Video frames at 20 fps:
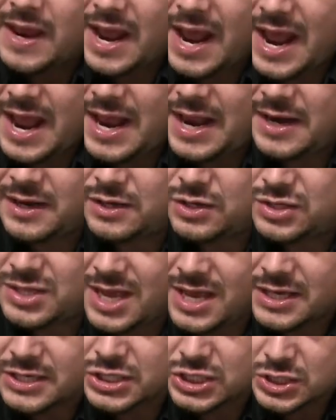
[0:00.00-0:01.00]
And you
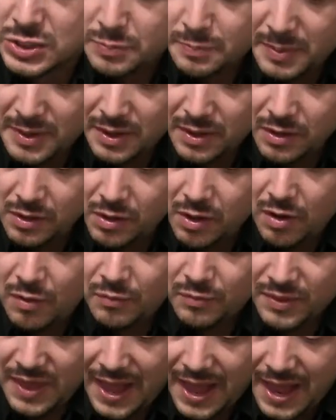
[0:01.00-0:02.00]
take a spill
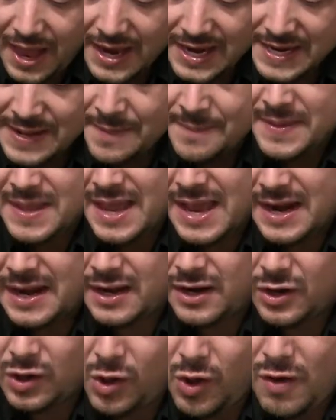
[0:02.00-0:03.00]
on that, and
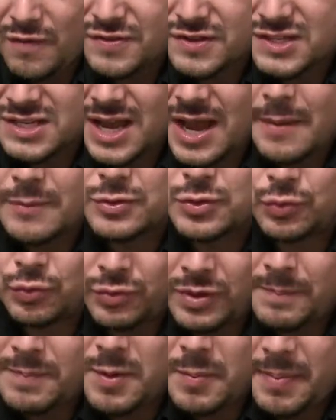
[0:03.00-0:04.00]
it'll oftentimes
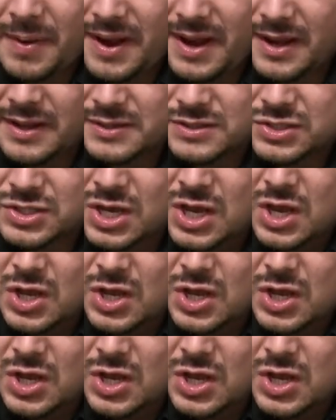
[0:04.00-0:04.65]
rip your pants.